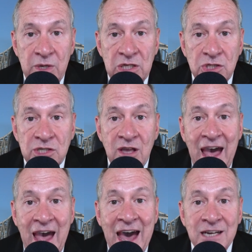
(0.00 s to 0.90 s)
it's
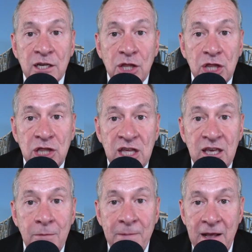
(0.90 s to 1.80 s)
at
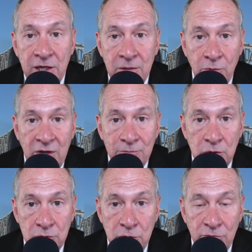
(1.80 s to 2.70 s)
the Pelican Brief
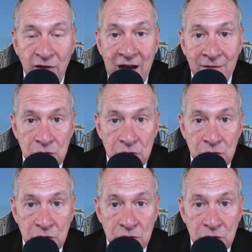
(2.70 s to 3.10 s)
225.